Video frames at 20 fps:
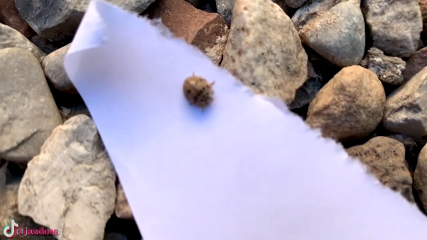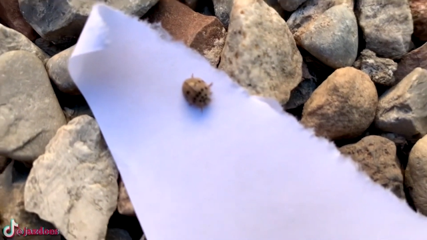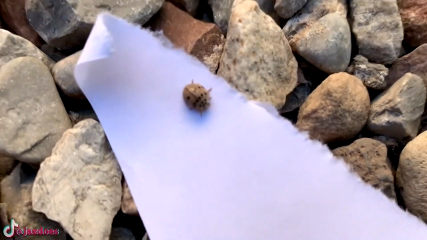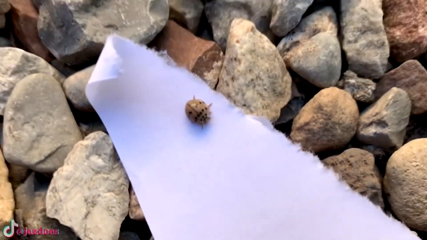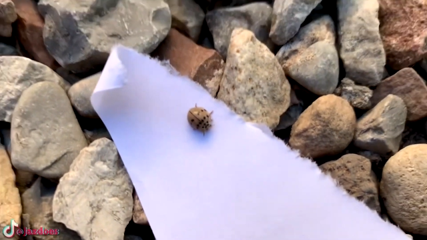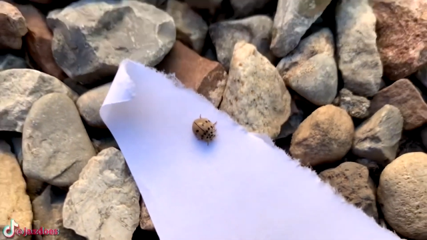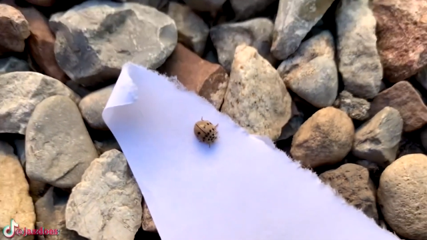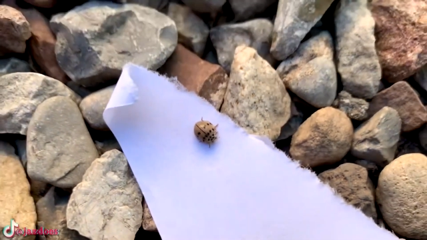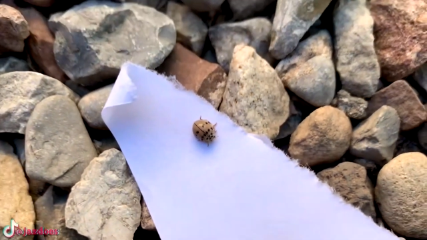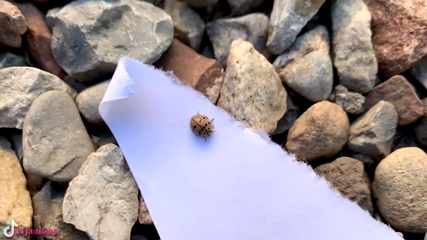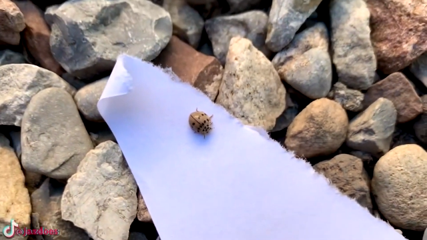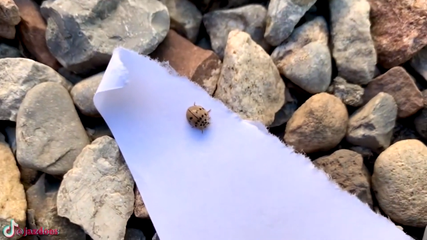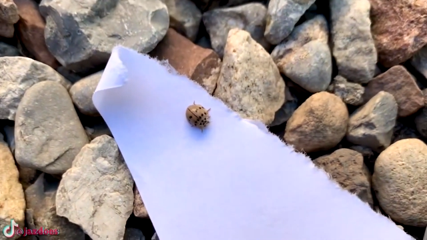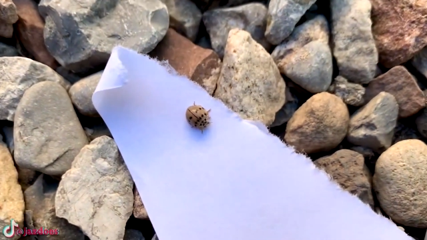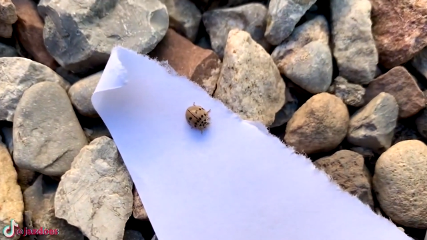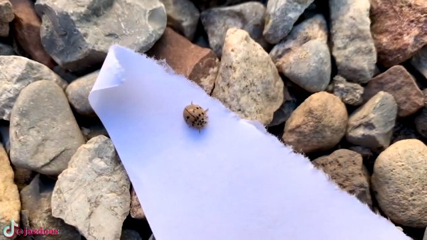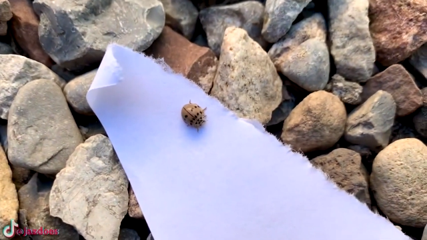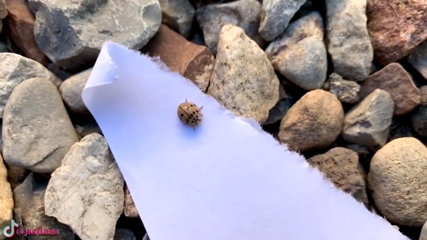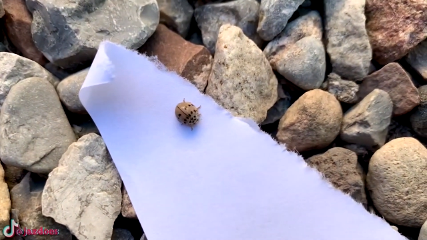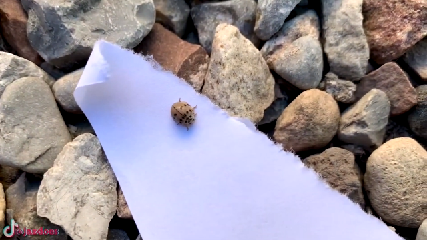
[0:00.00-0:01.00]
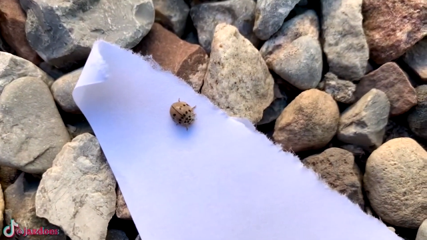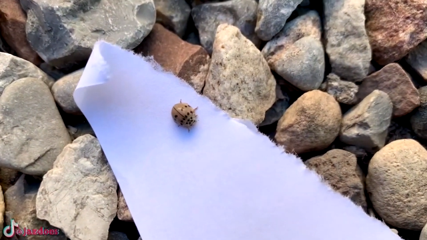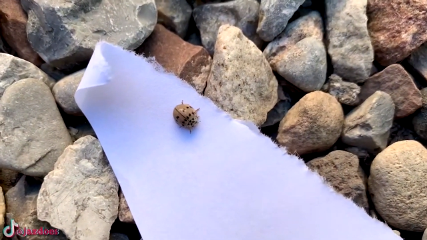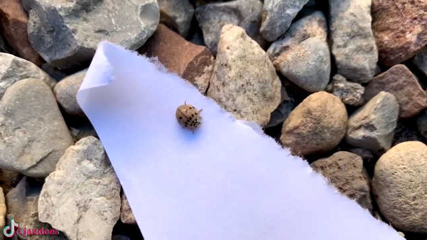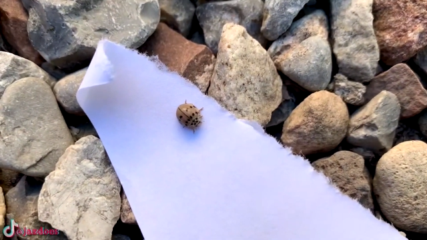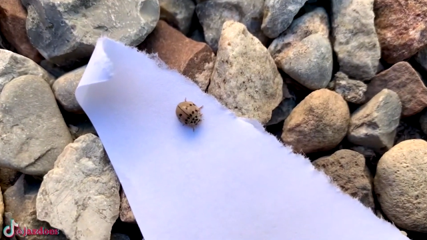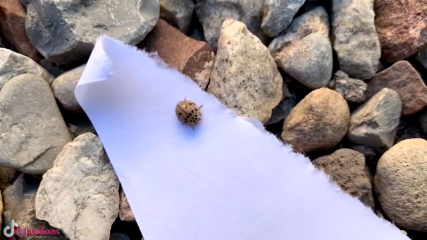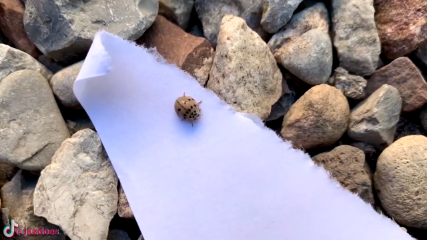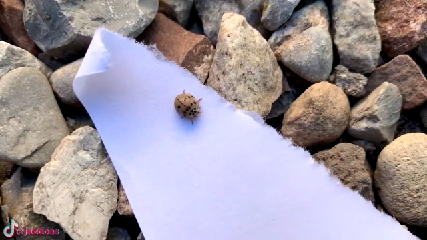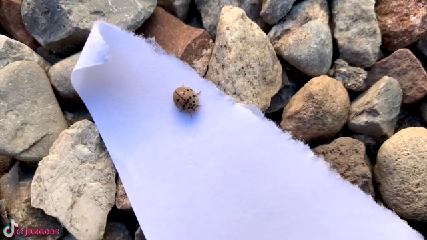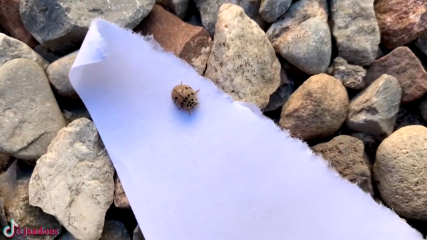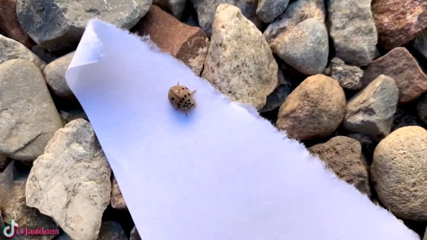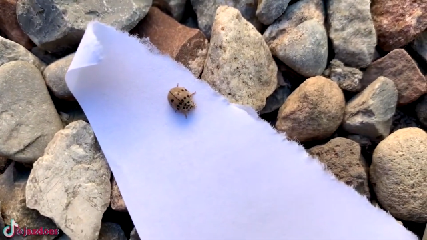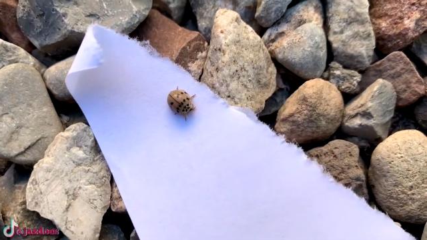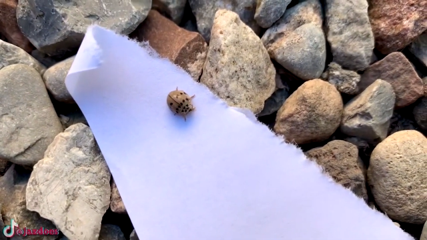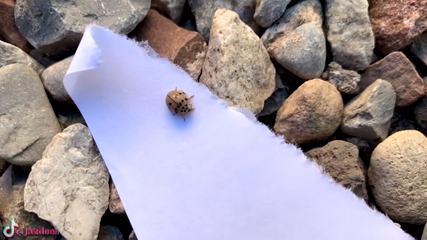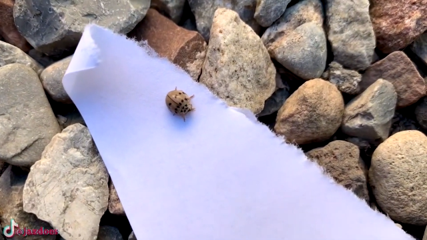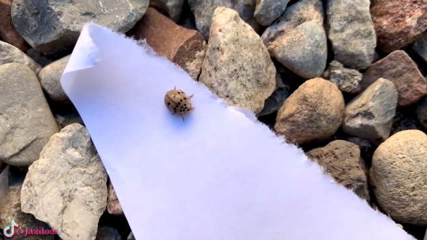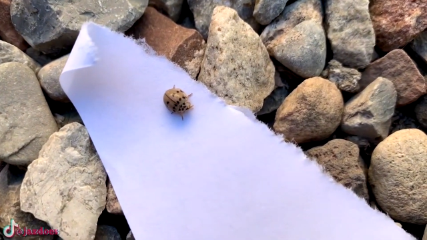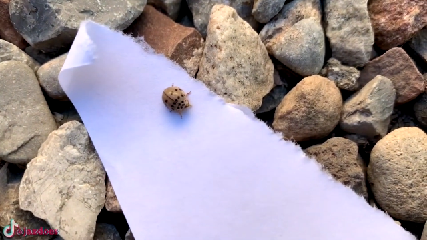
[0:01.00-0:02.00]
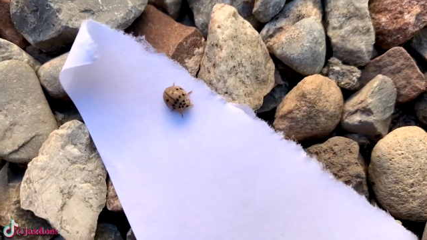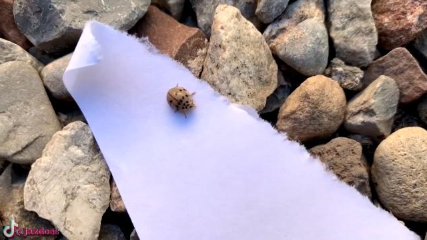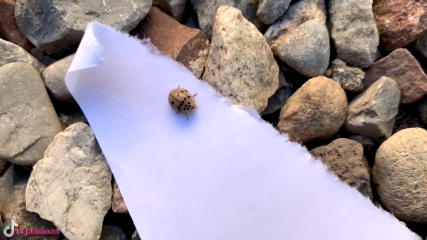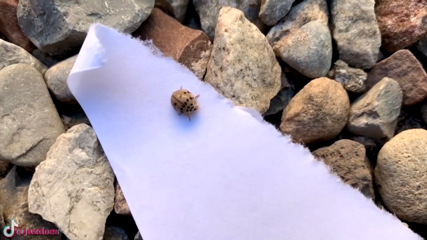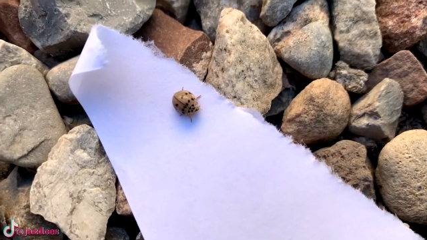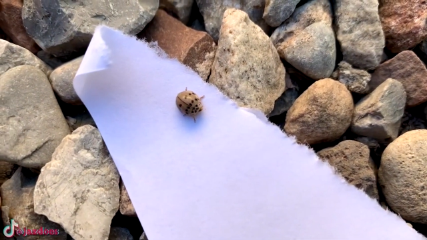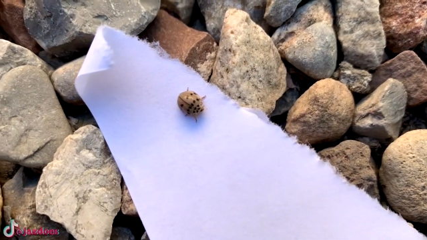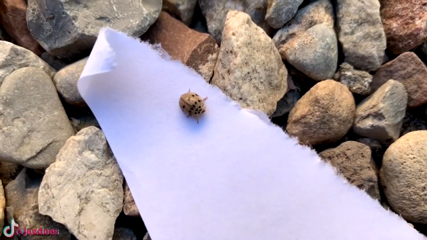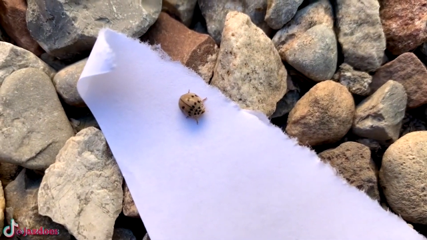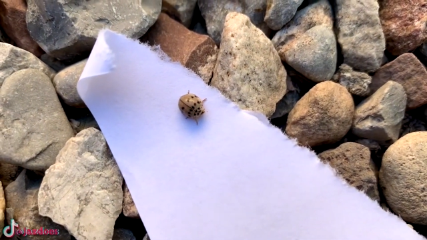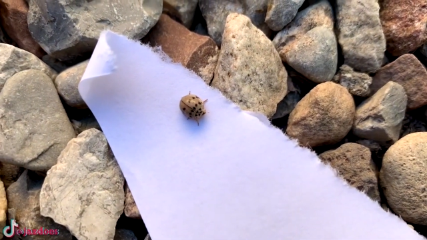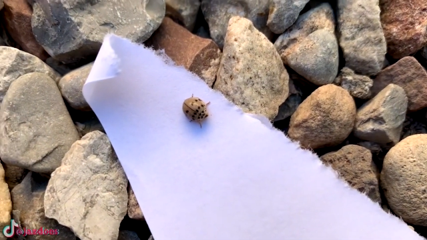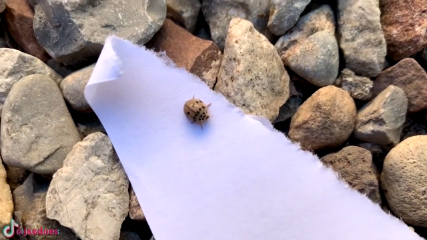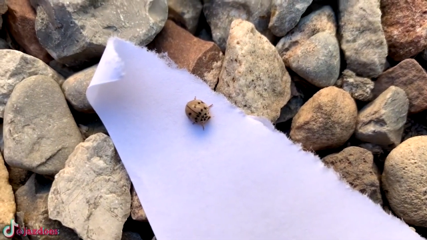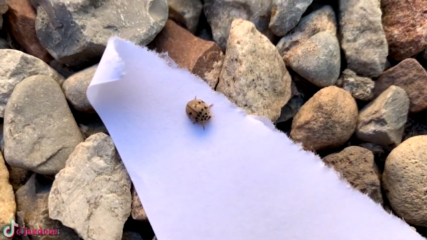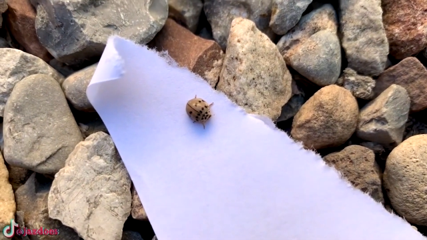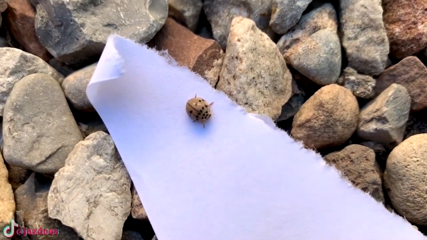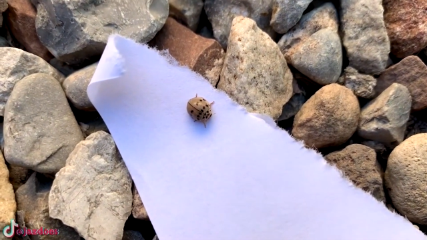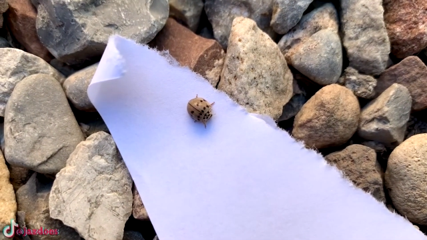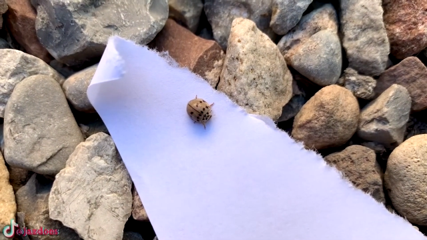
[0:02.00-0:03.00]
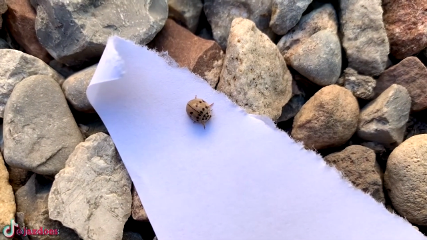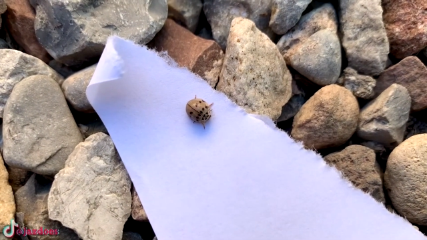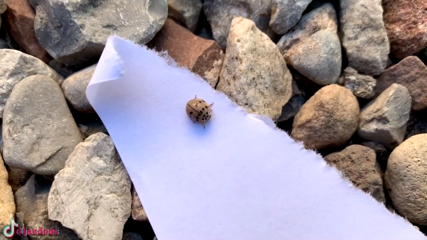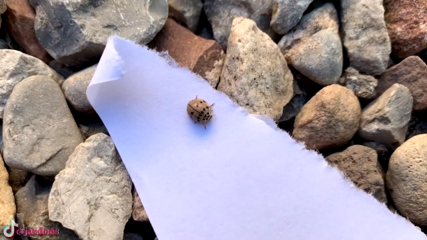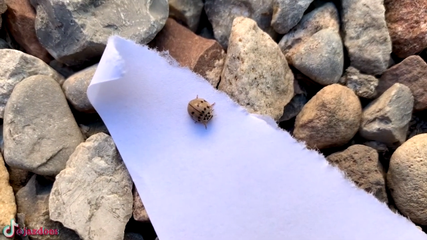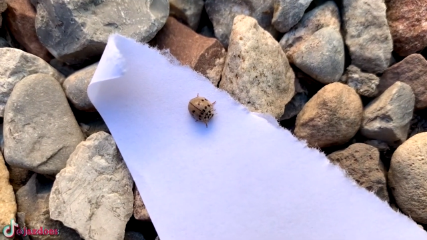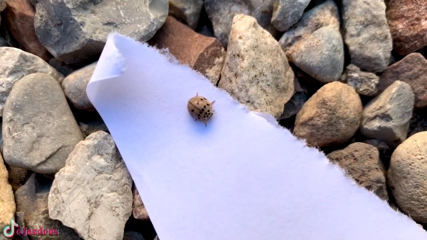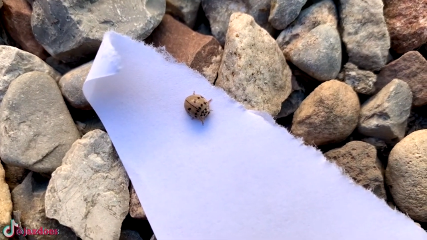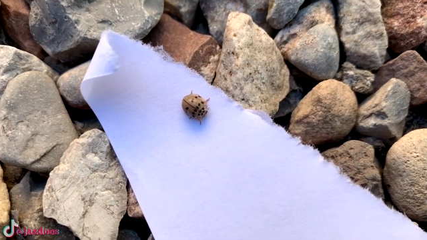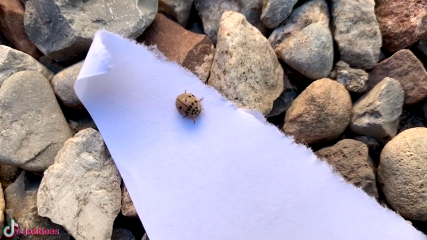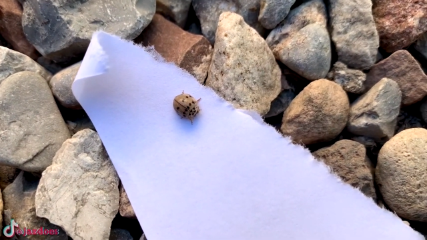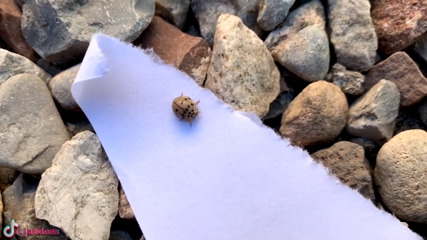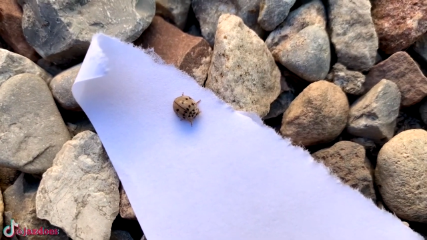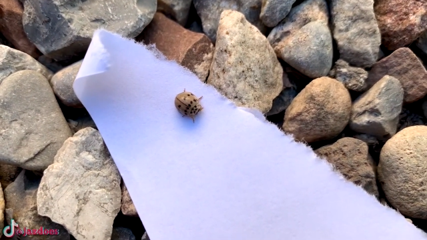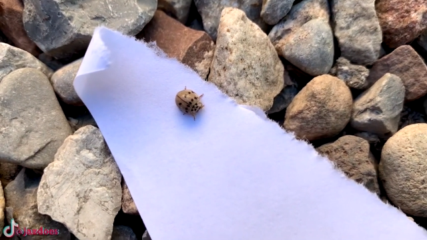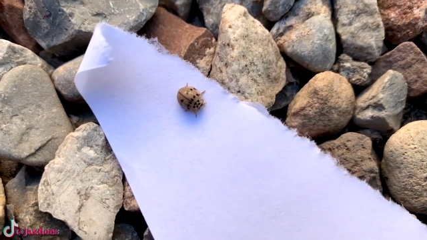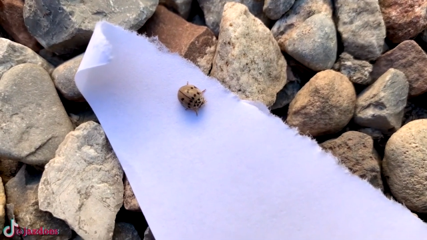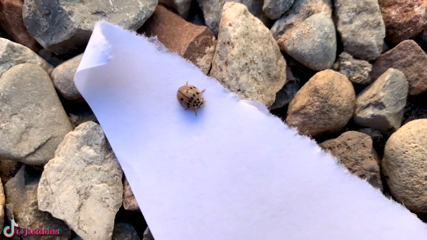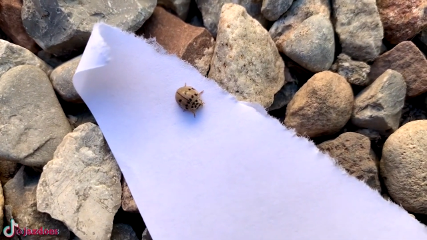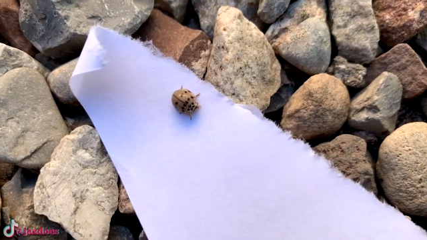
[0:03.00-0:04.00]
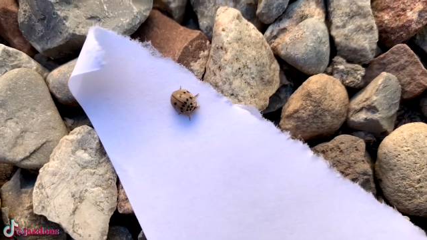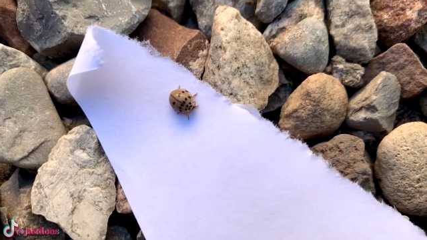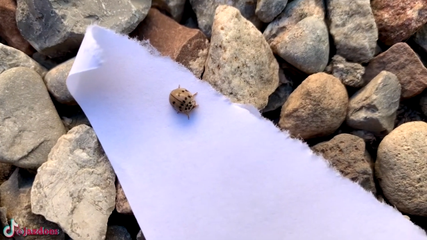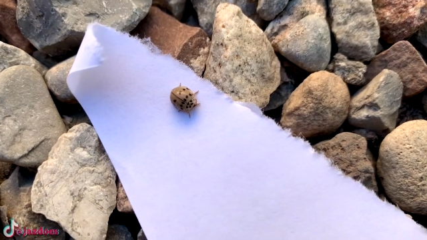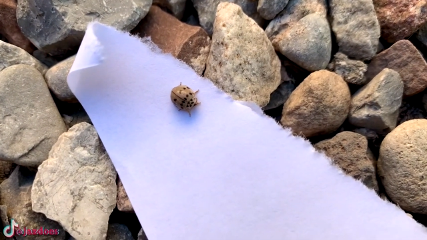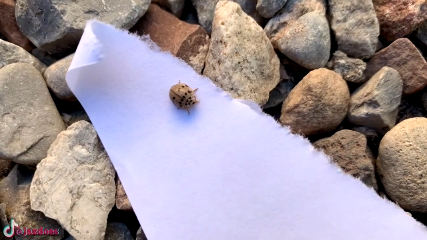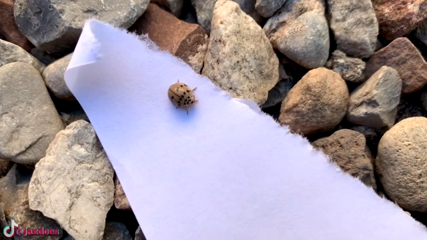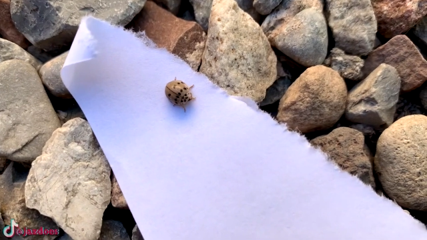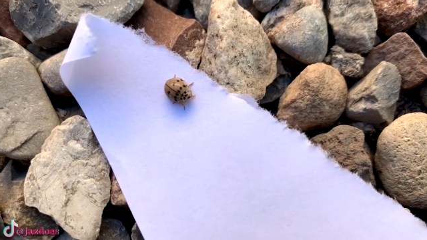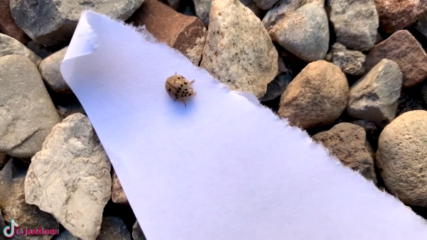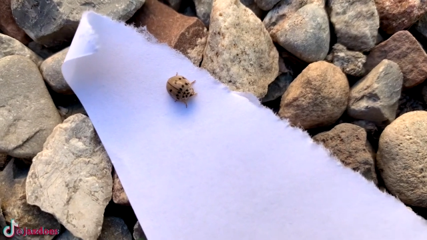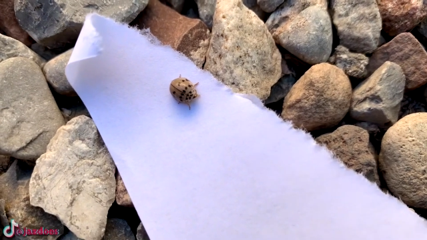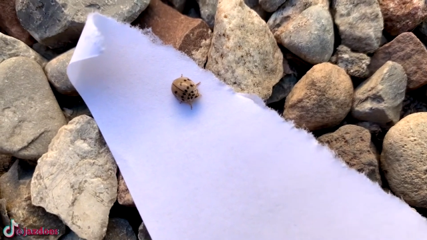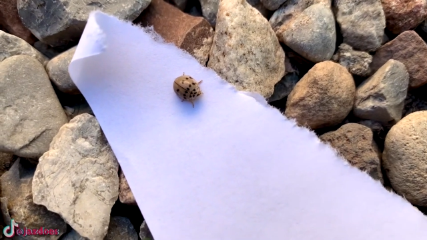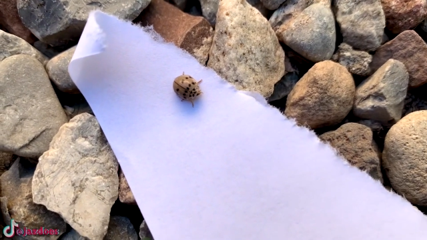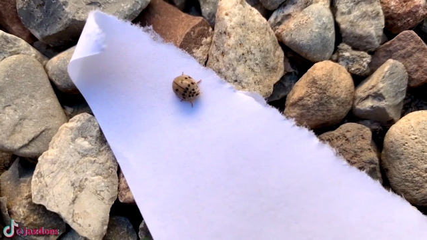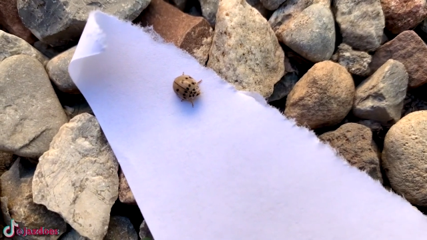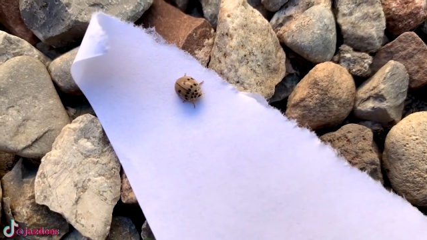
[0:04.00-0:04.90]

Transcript: (no speaker visible)